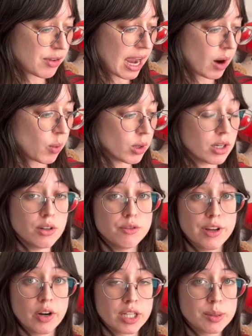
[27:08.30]
our
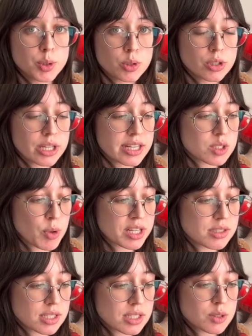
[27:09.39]
variable
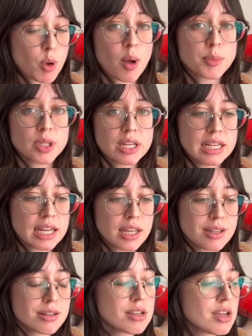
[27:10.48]
expenses populating
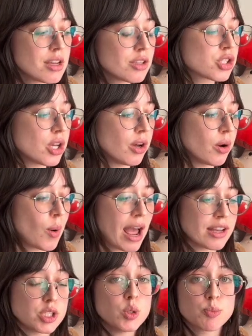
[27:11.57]
in. So
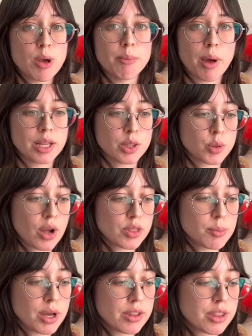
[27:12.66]
as you spend money throughout the
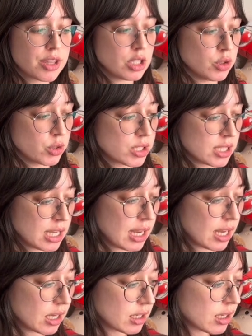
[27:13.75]
month, you'll
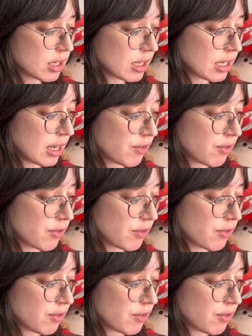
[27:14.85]
see if